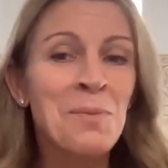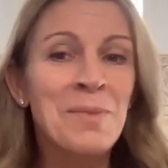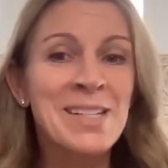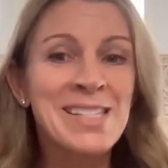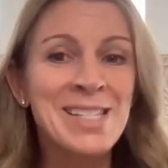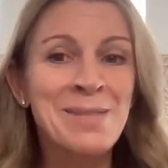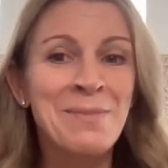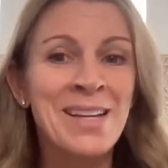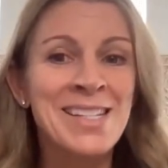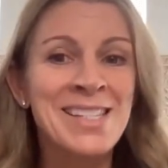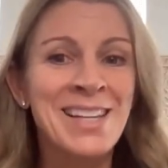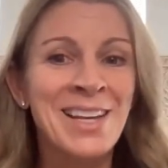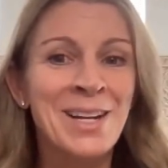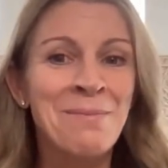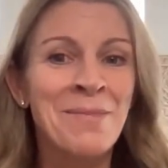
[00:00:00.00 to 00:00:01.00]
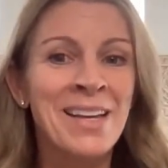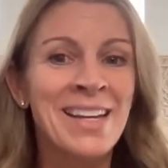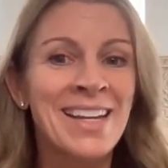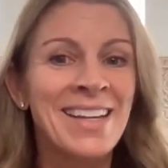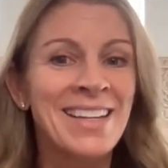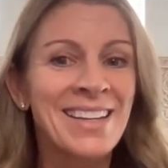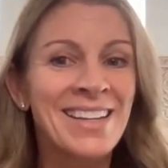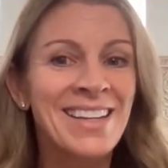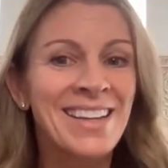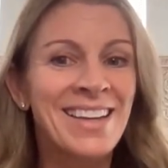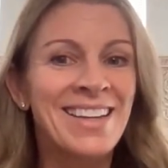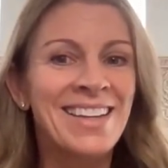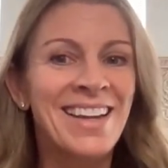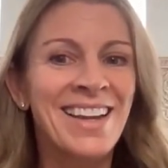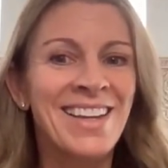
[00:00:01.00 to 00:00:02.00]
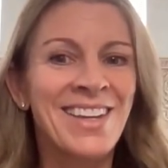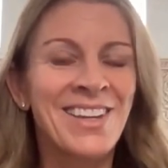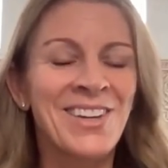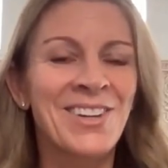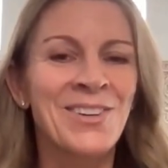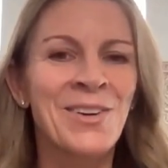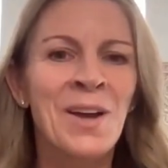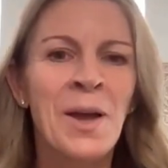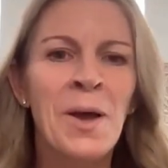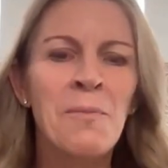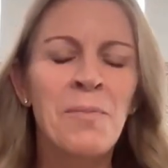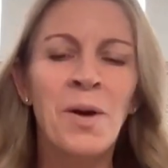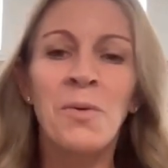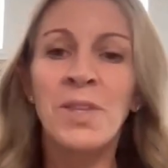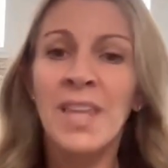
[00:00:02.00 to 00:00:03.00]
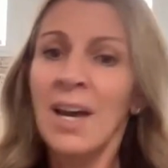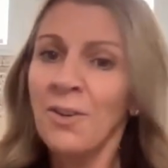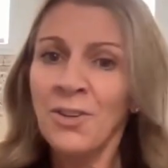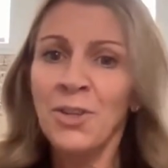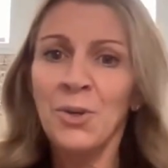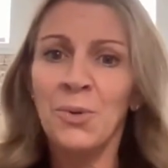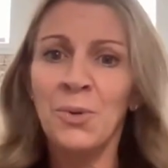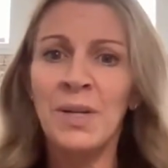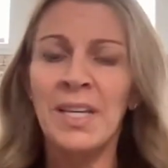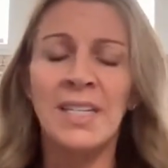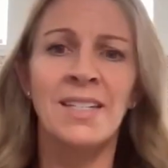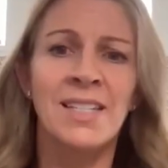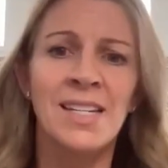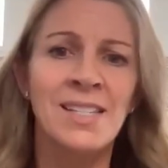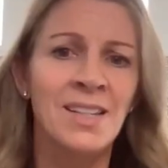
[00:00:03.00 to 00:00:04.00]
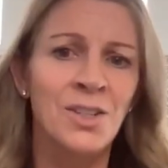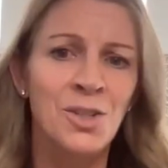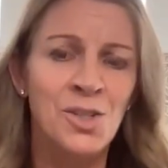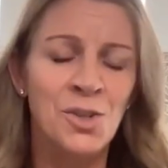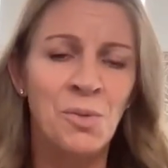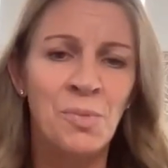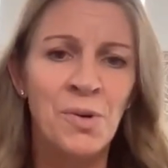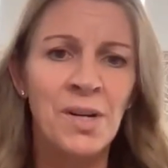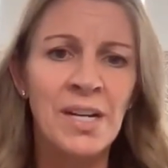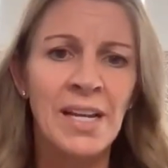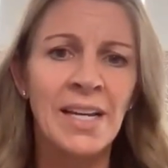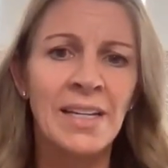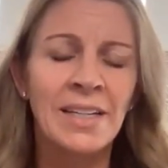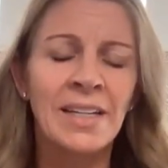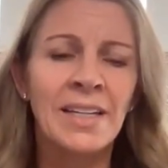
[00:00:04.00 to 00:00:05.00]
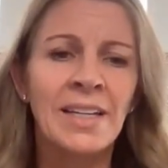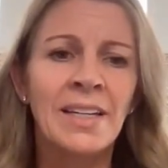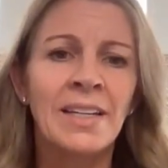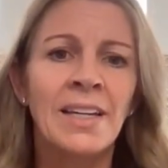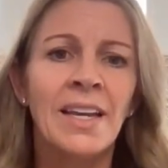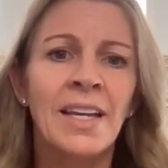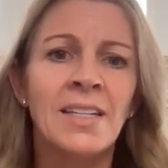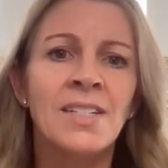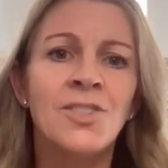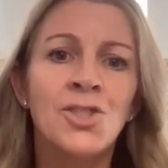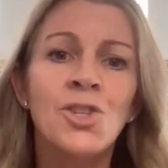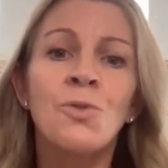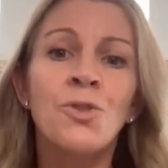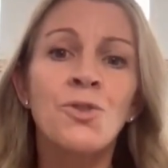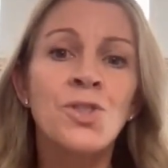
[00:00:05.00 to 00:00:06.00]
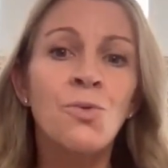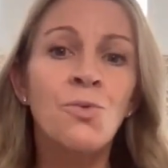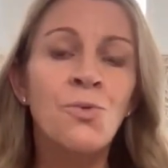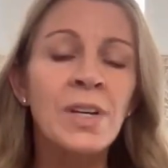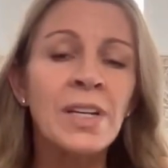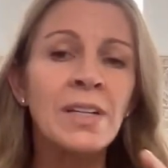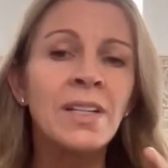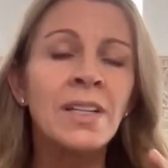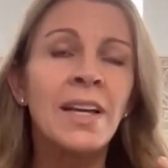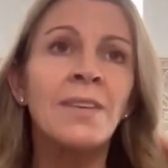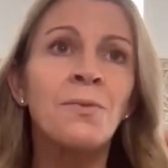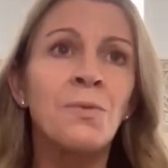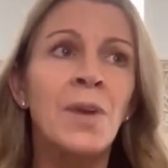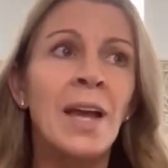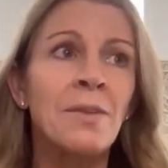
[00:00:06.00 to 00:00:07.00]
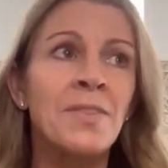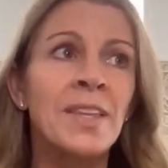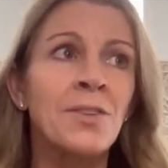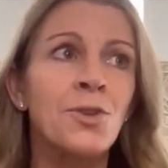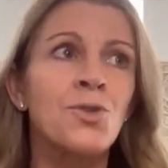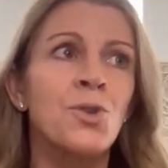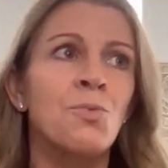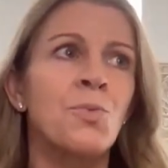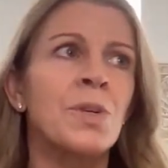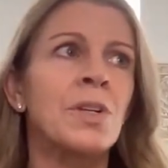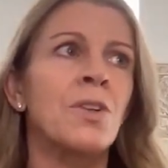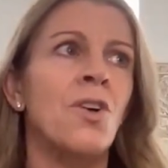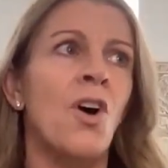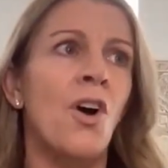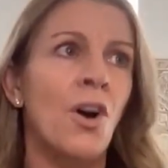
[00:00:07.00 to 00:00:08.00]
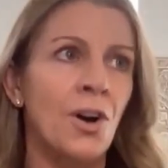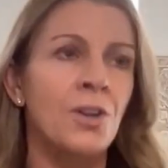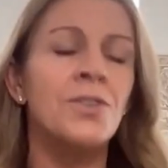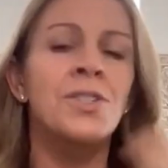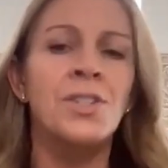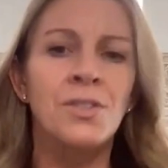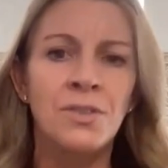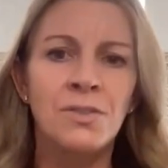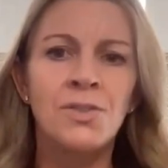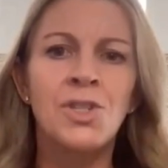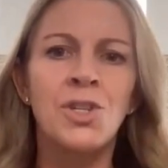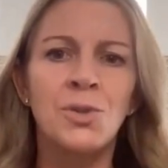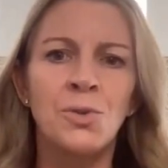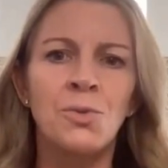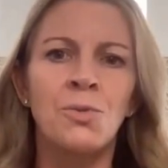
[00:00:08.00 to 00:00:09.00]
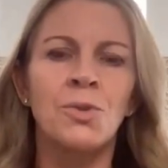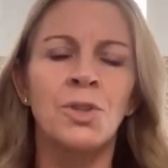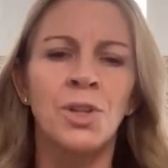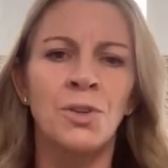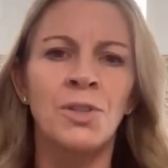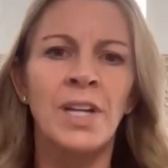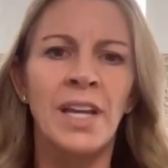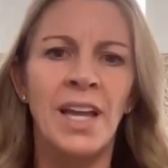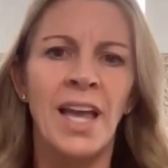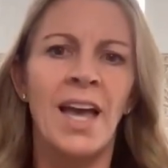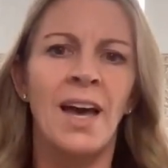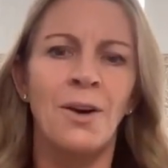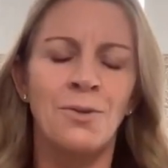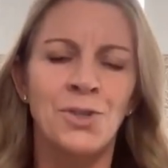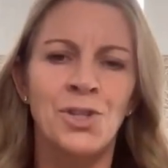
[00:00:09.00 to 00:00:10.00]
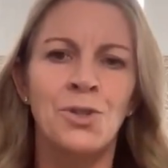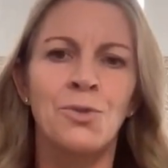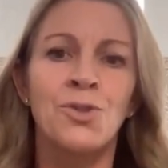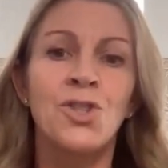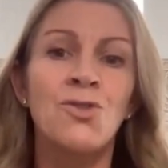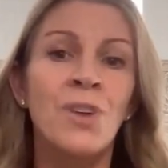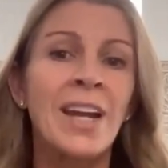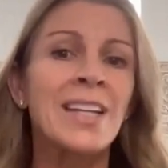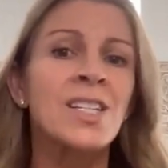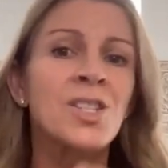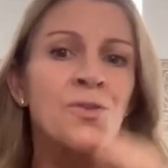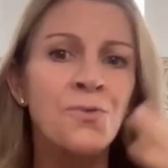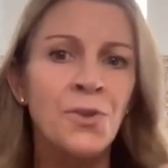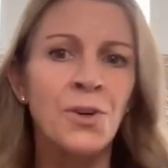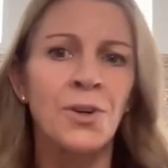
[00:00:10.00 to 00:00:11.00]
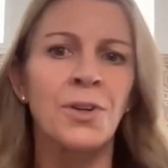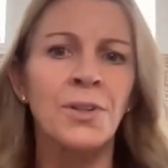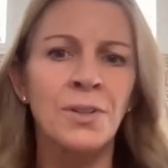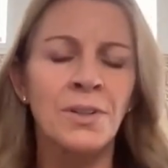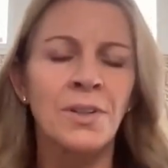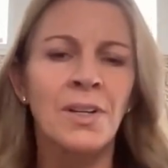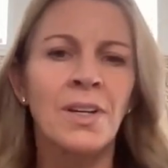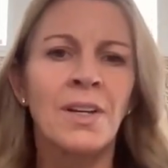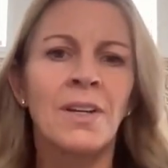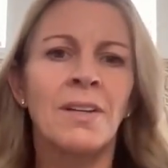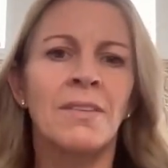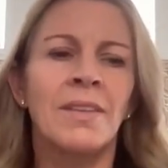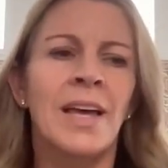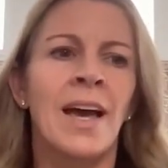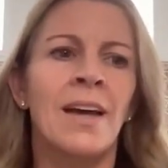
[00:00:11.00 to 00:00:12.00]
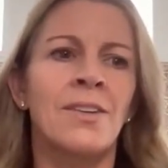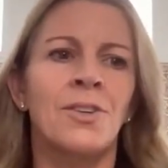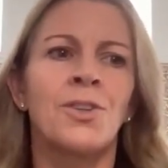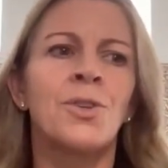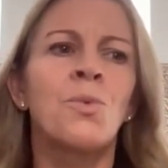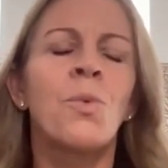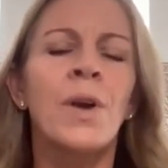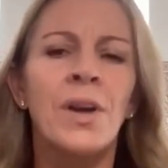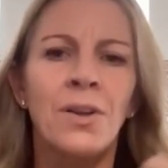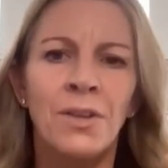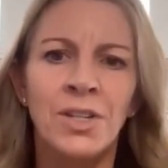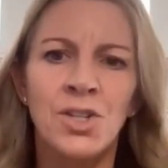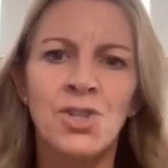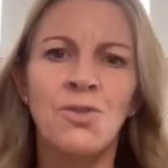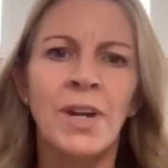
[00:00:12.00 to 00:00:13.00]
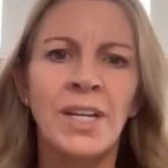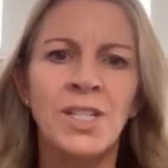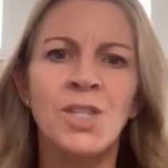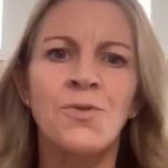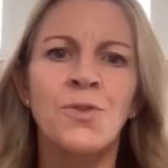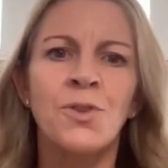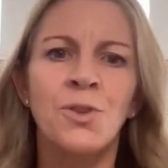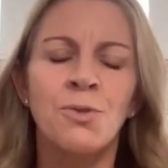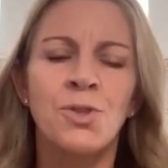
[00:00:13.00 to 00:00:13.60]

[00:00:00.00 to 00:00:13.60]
your business makes a lot of money, yay you, yeah. but without you, it doesn't look so pretty. Yeah. And so there's a real I, I think there's a real art to learning how to transfer that goodwill and transfer